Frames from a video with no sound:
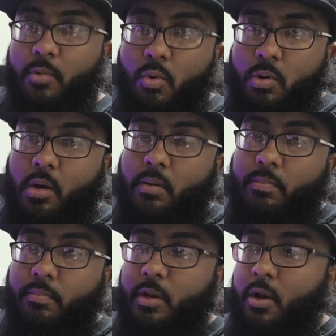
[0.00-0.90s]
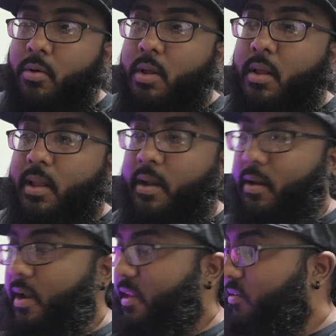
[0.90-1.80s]
hookah, you know? Like,
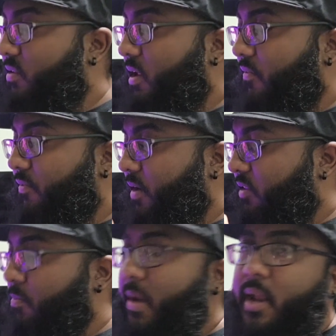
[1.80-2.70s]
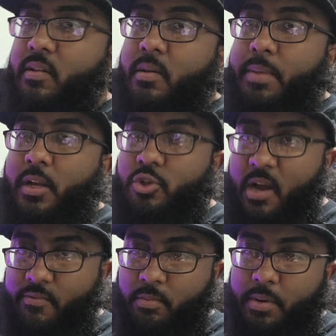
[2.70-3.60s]
if it's made to be a
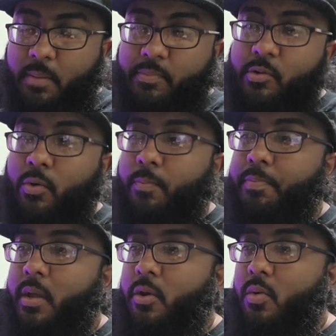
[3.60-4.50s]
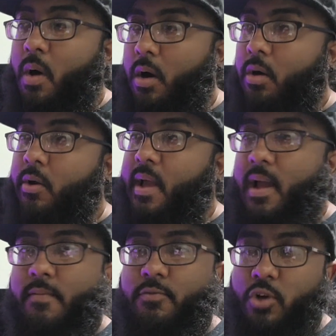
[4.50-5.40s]
travel pipe. So you are going to
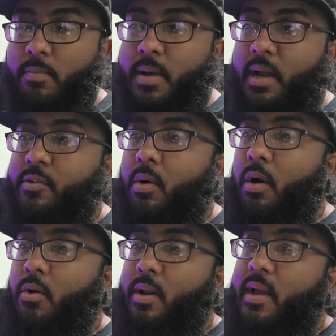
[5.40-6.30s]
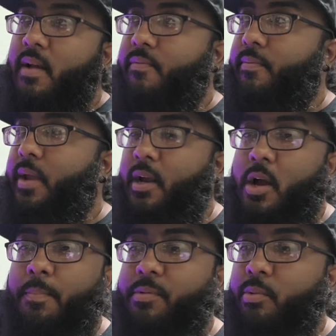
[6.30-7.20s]
have drawbacks. You are going to have
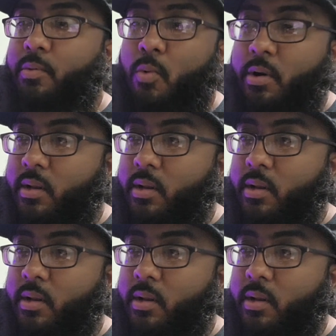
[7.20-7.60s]
hiccups with water